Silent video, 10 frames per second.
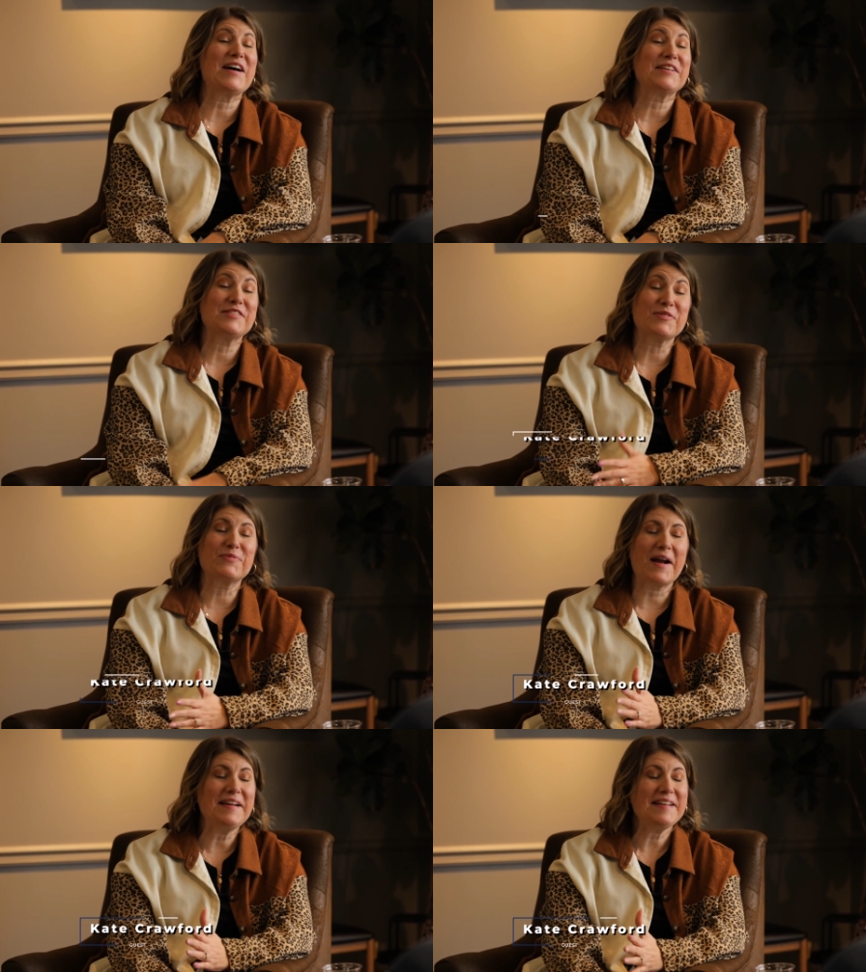Uh, so
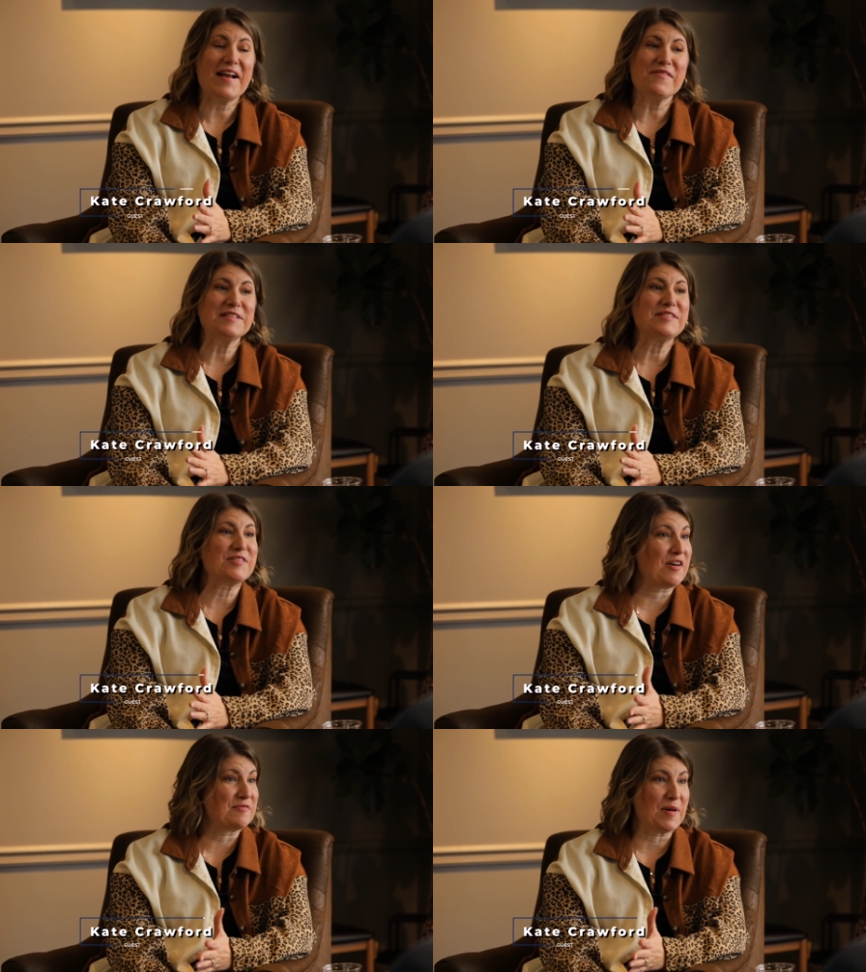right now is
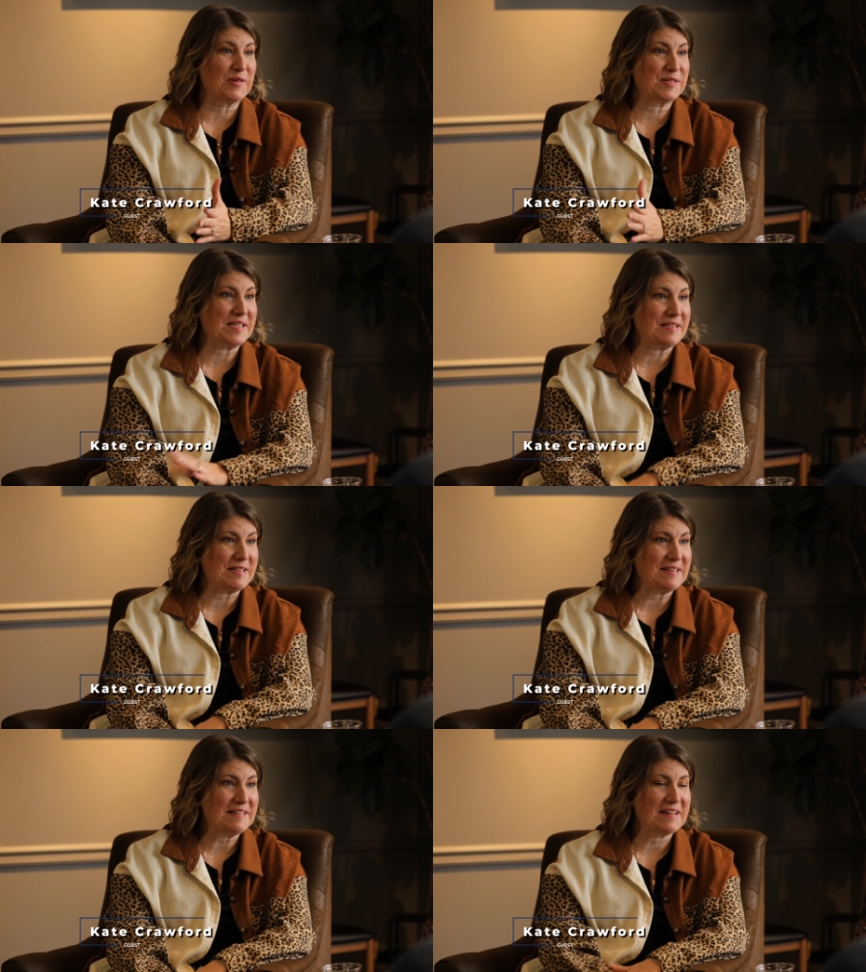softball
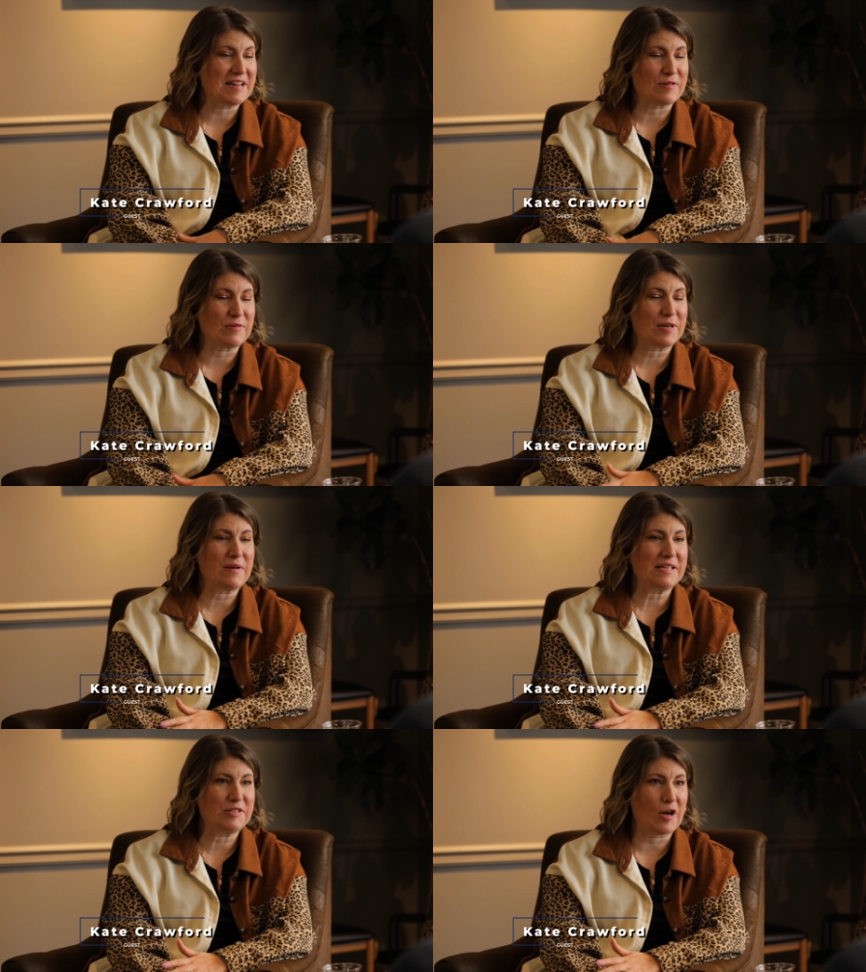season. Uh, one of
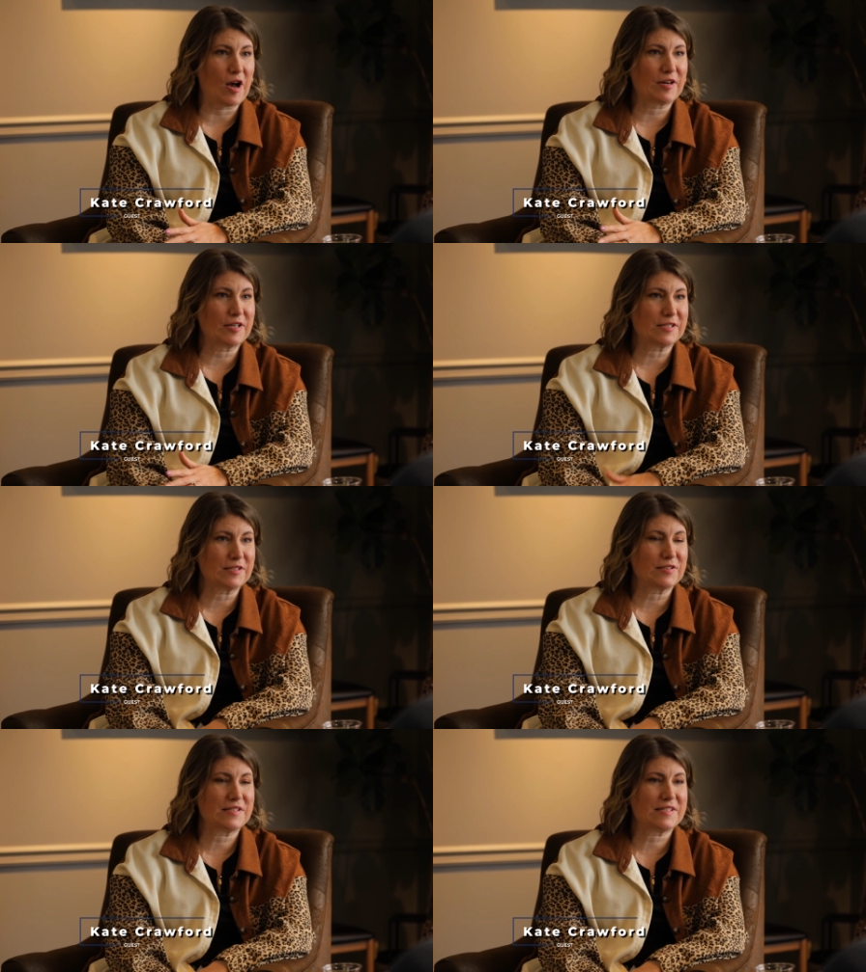my
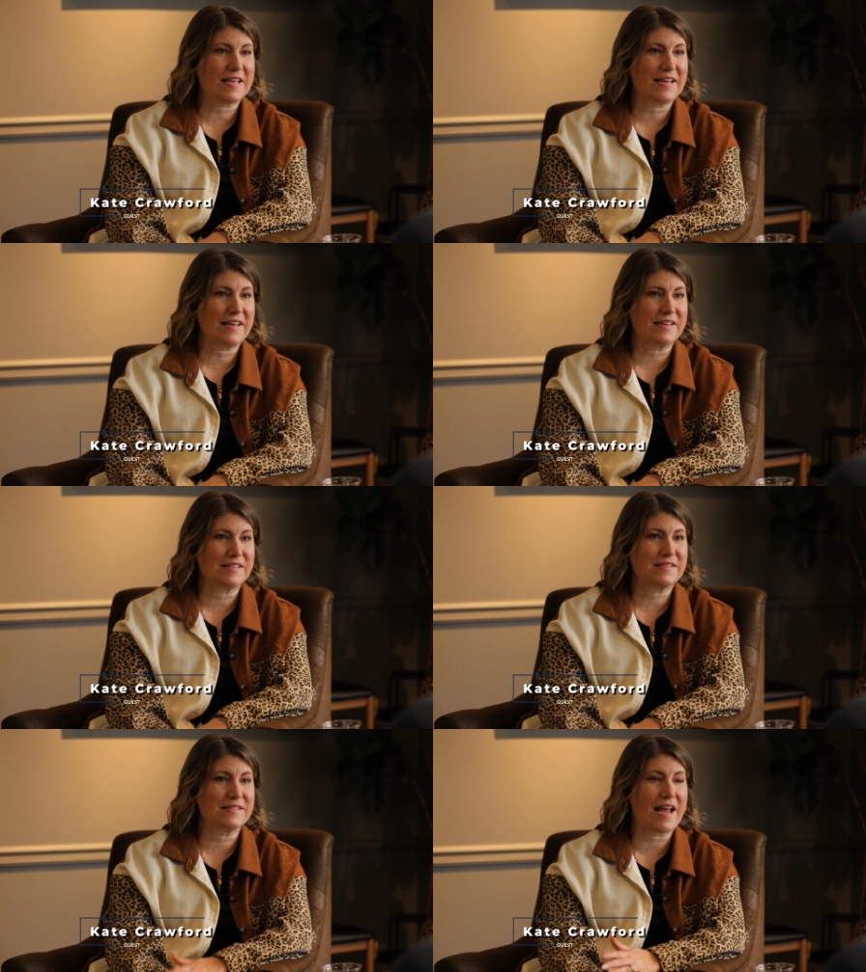daughters
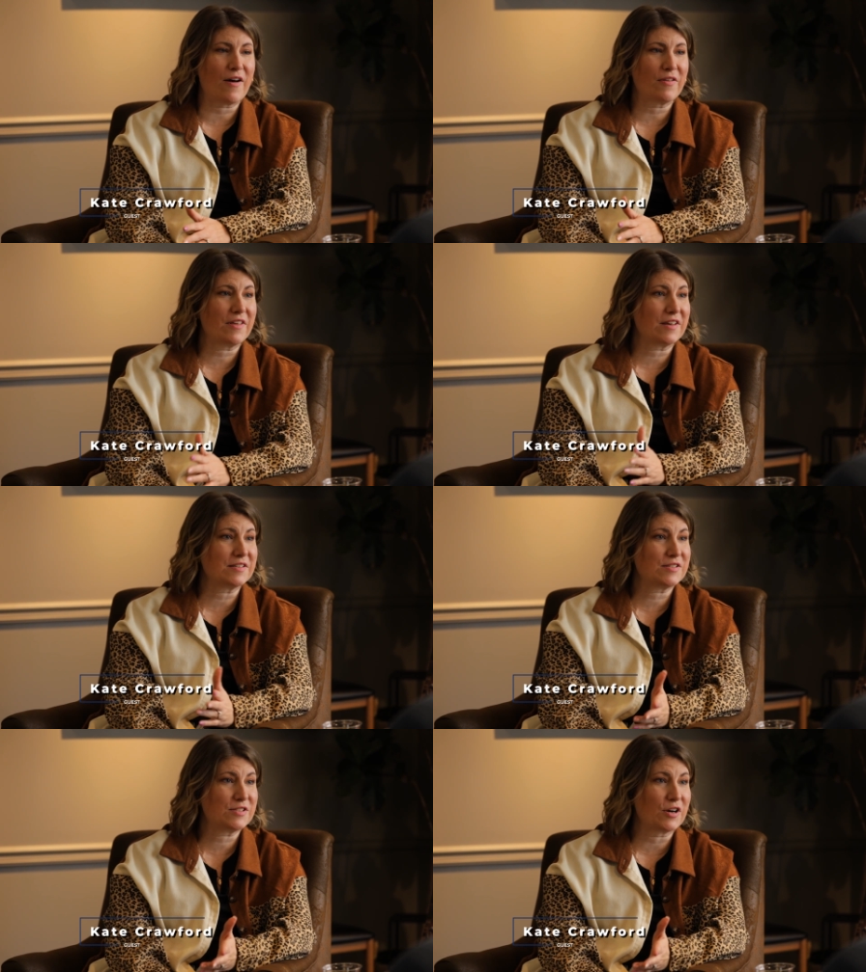is now the
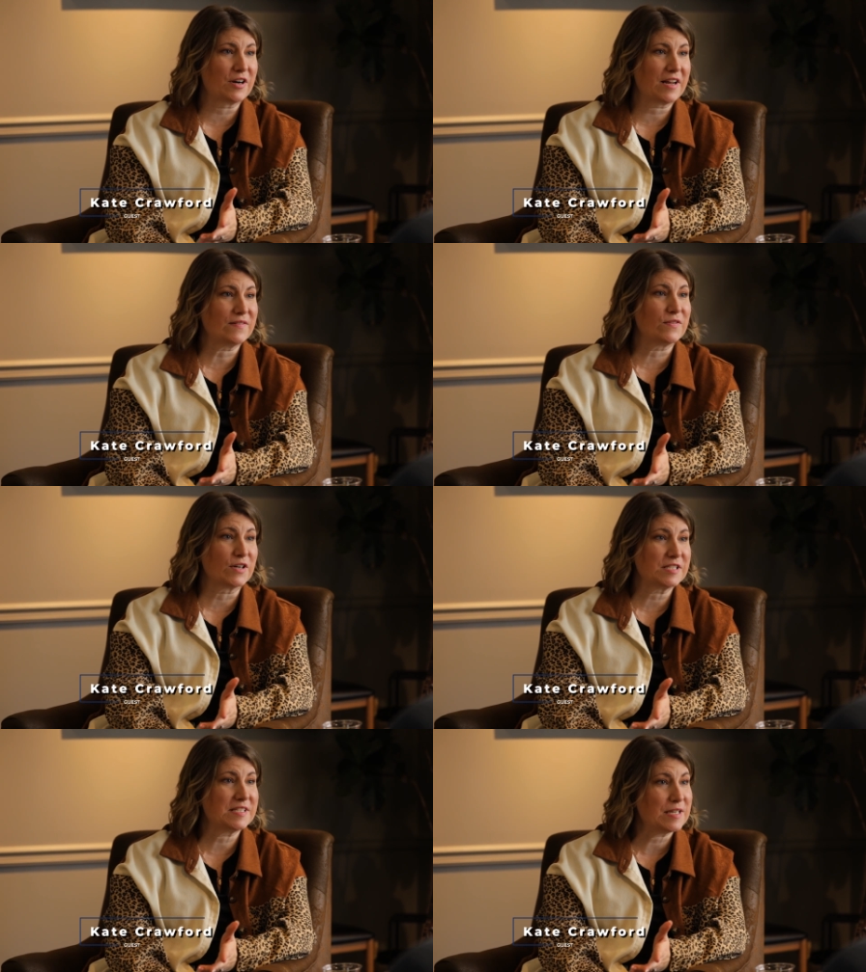starting
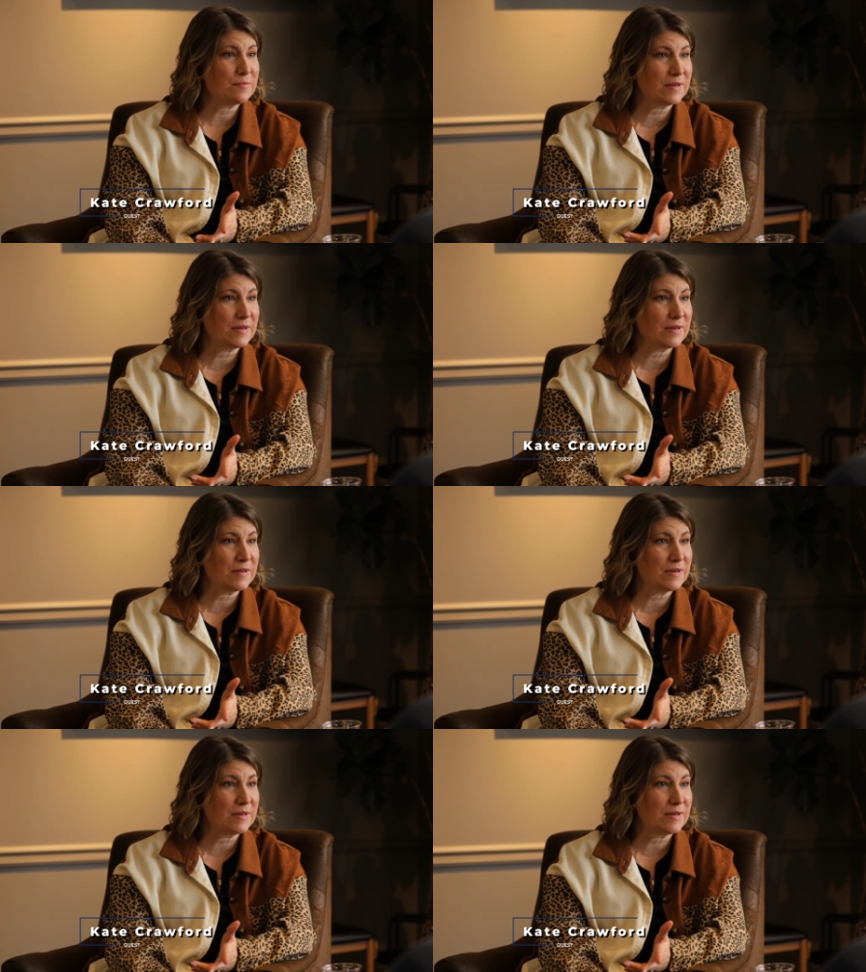varsity